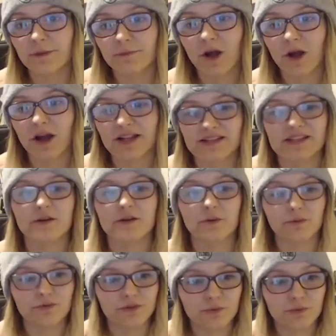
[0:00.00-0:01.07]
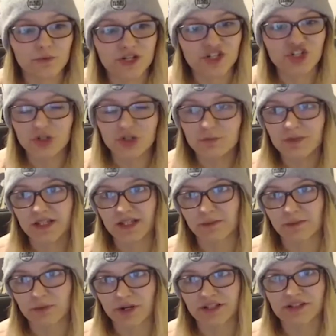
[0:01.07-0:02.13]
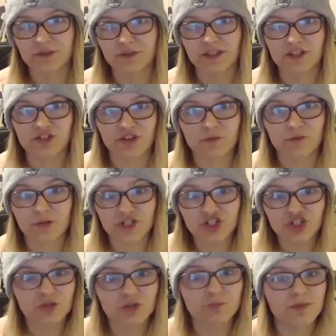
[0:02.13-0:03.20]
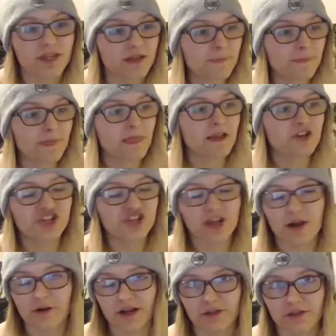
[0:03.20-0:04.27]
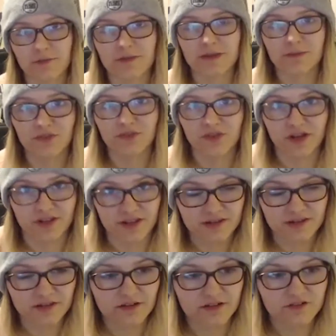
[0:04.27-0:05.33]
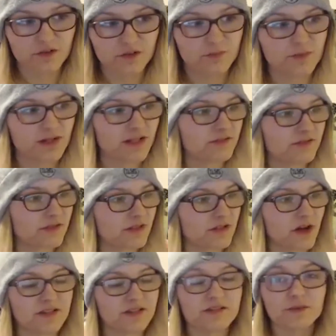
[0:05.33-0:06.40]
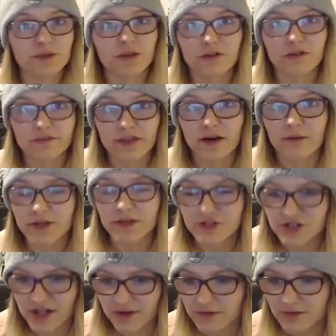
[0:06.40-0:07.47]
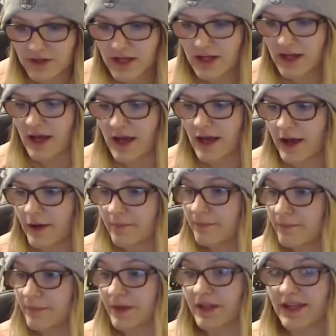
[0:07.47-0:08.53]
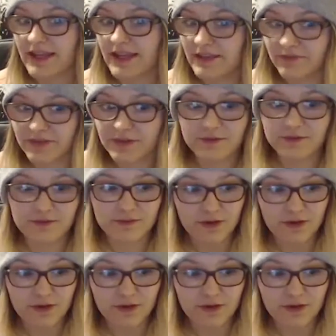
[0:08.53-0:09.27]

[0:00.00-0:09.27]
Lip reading: ideal that we should be collaborating with each other, we should be sharing other people's ideas, and I do believe that I do a lot of that on my channel. But even